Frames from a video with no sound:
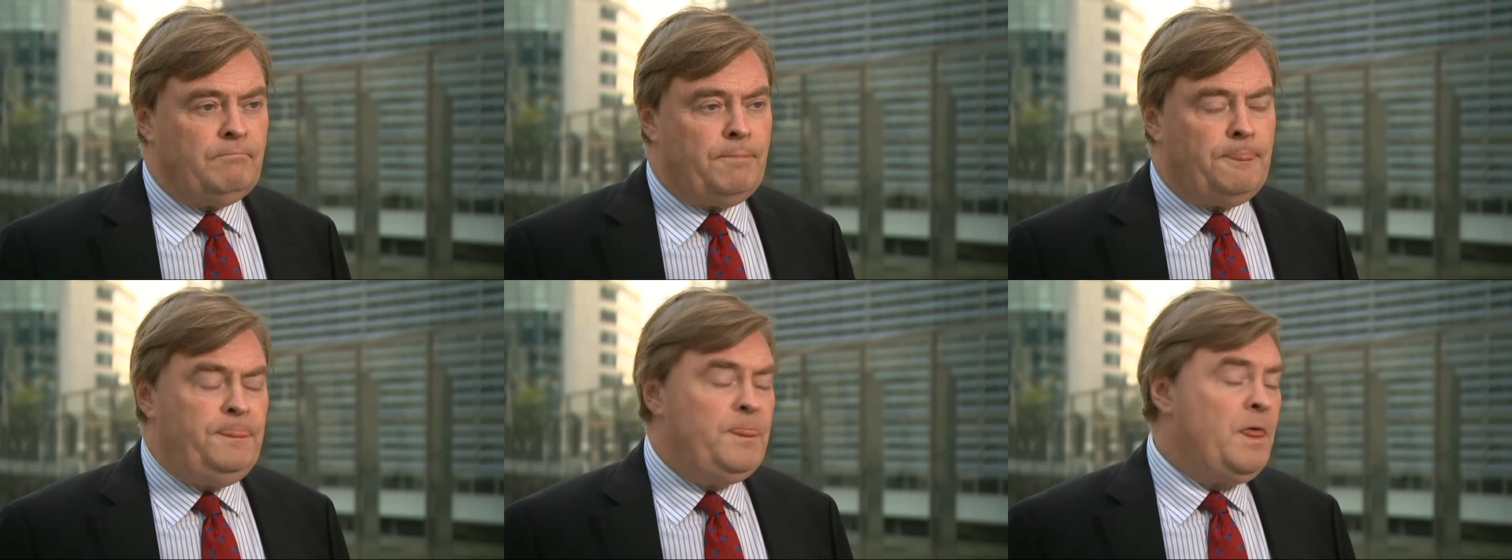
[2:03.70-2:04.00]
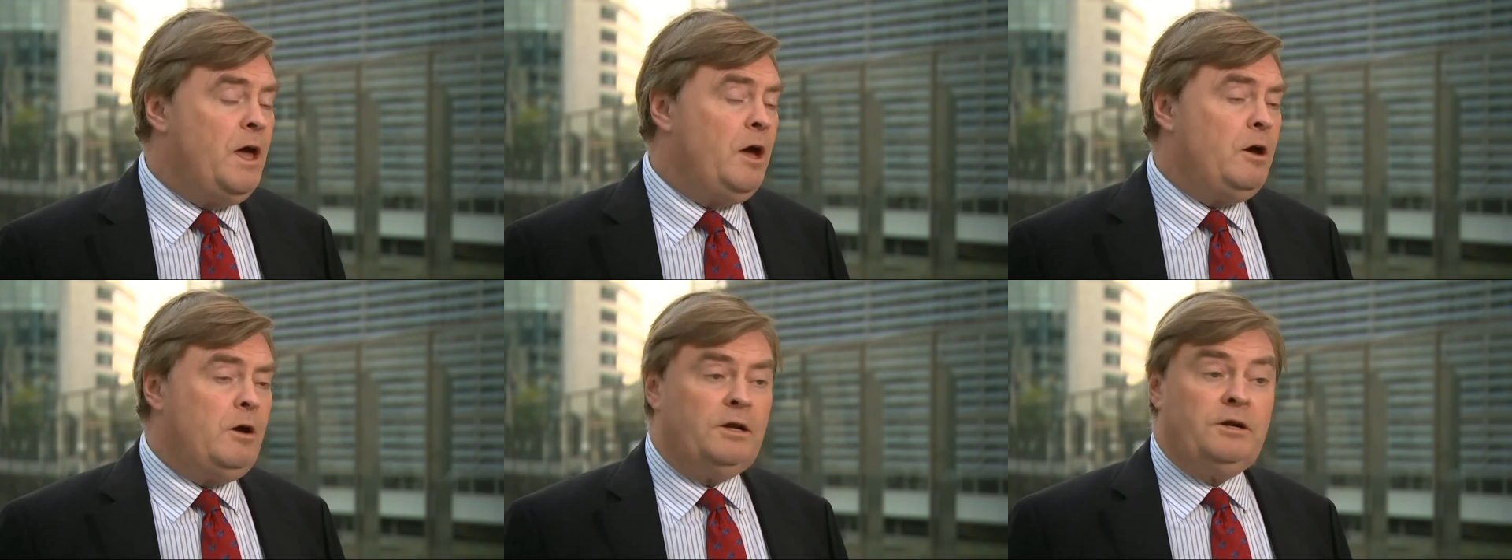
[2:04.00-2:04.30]

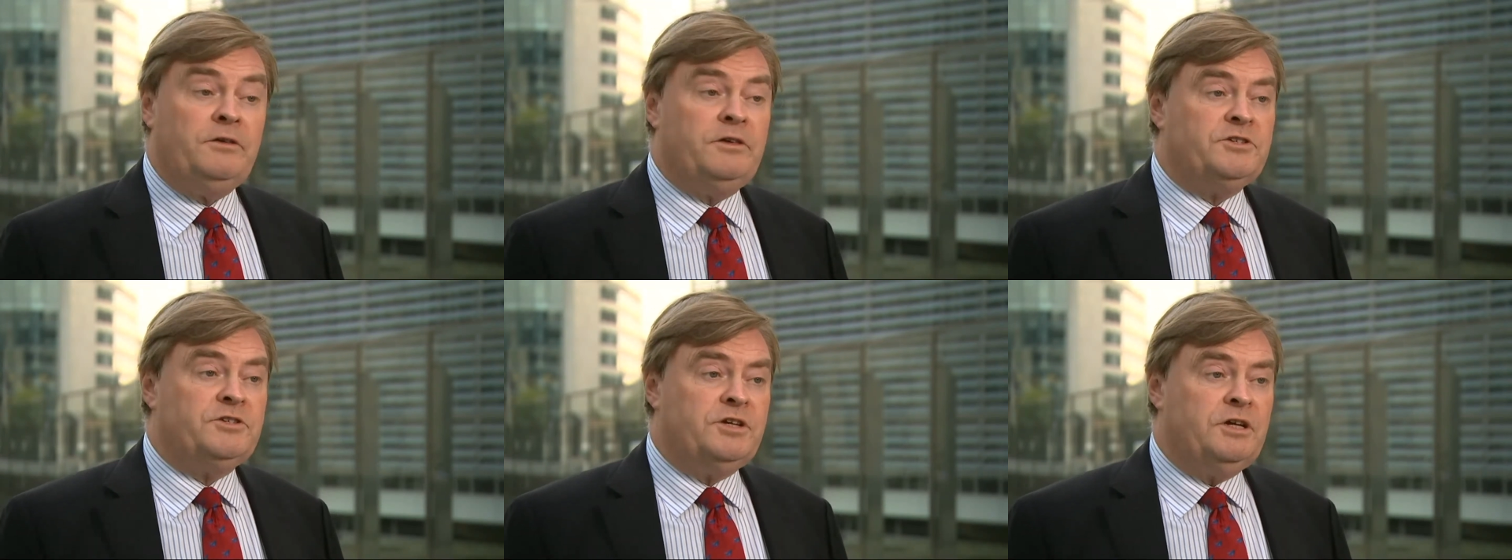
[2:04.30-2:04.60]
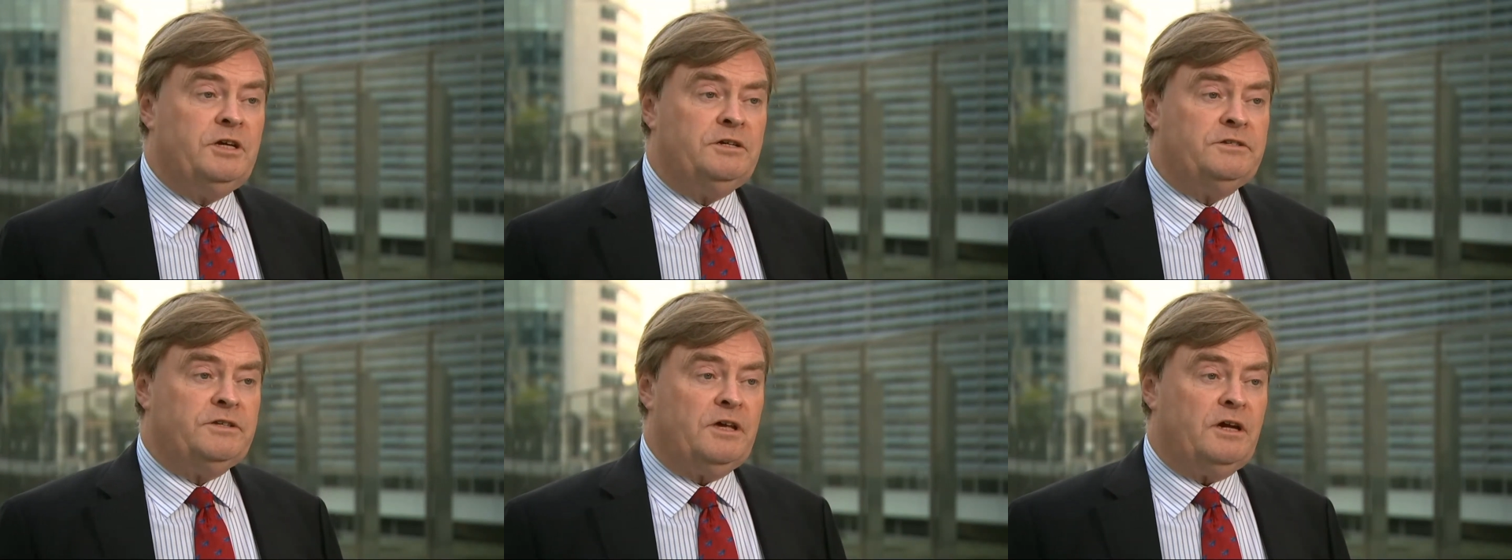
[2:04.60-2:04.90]
No, I don't think she
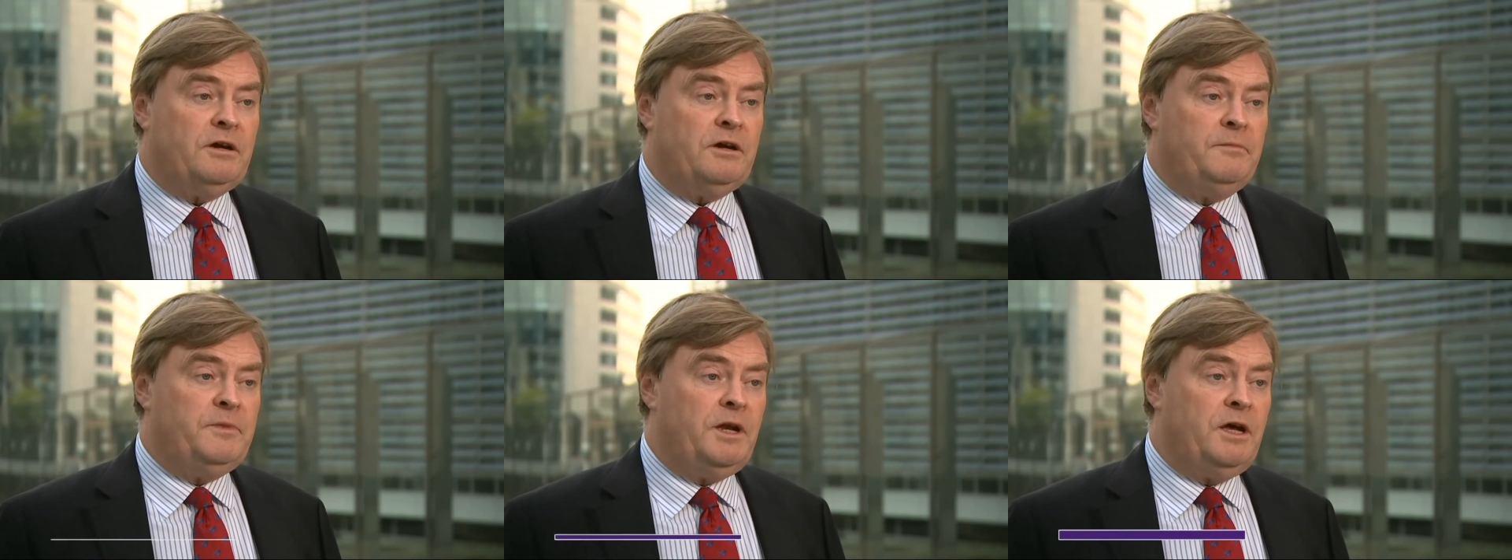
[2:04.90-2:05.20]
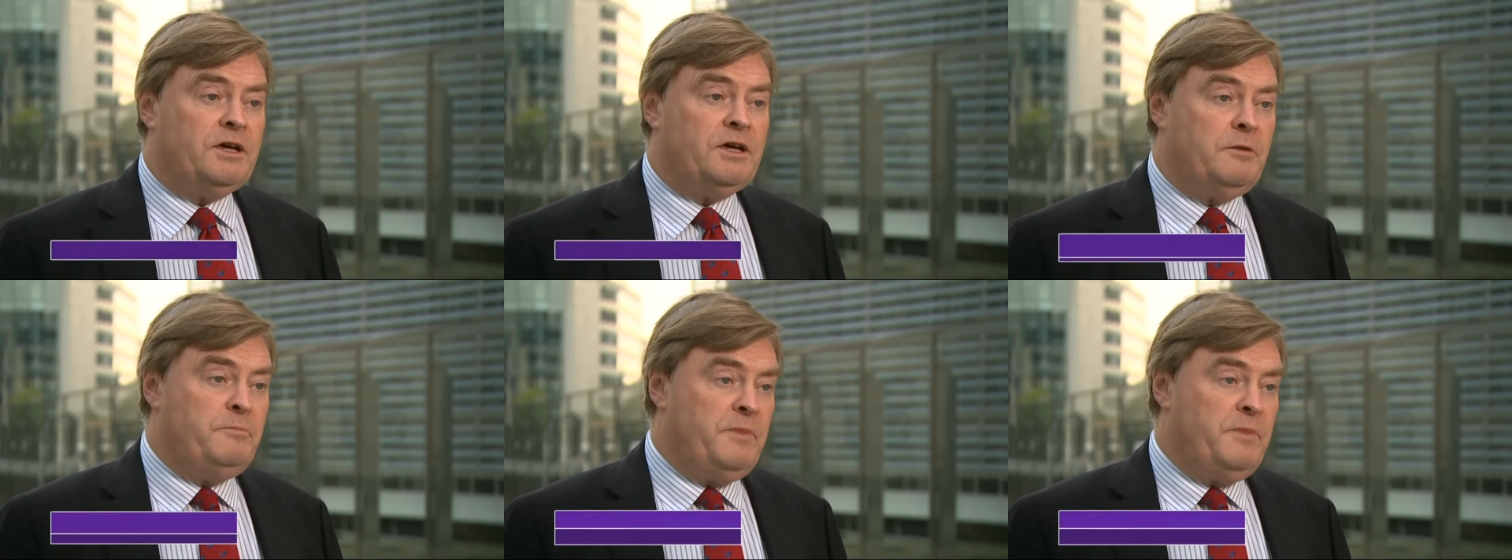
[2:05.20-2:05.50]
is. I mean, I
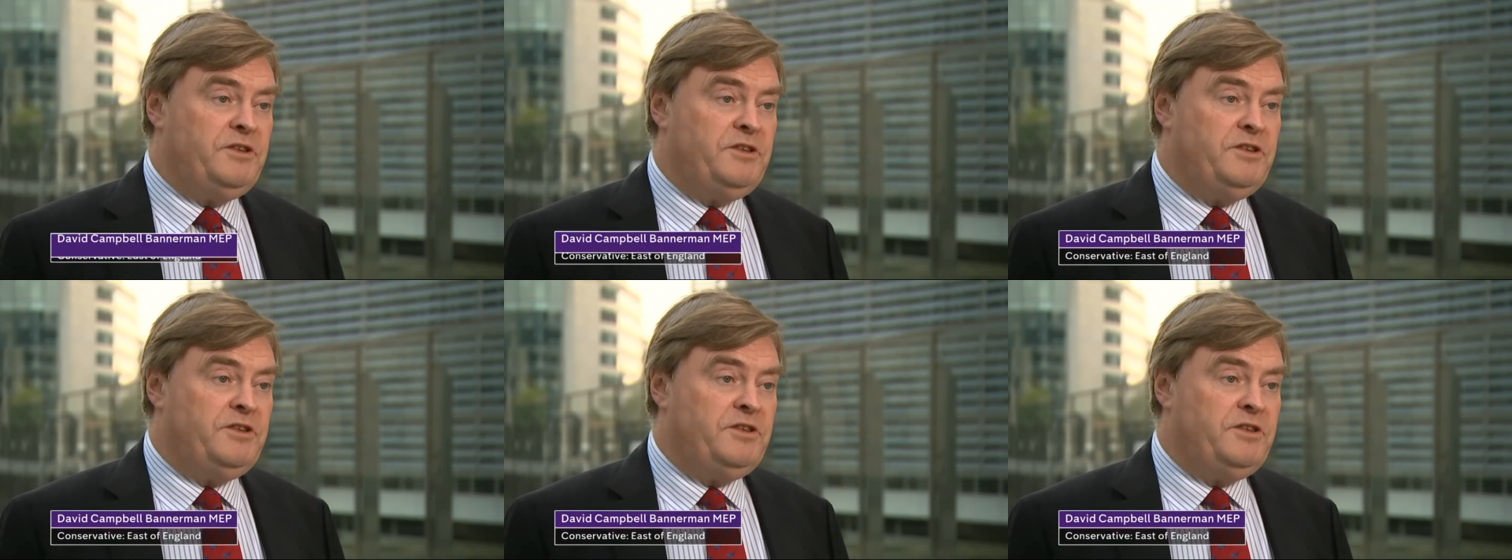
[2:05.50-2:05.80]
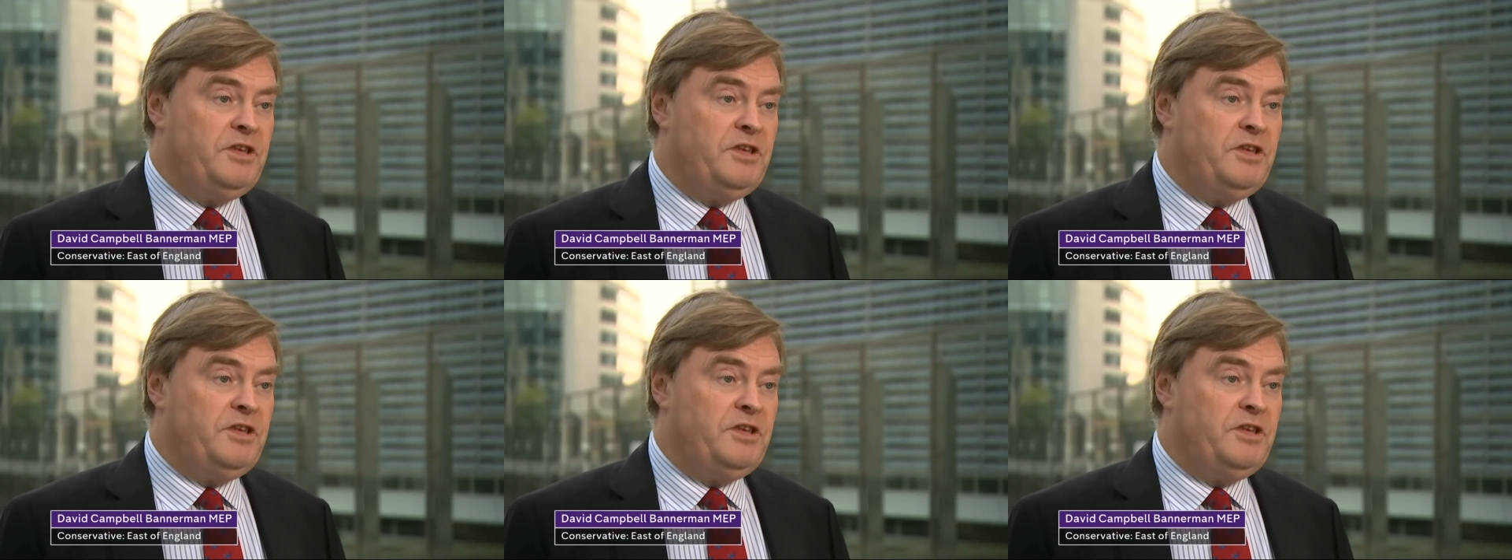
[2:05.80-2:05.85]
commend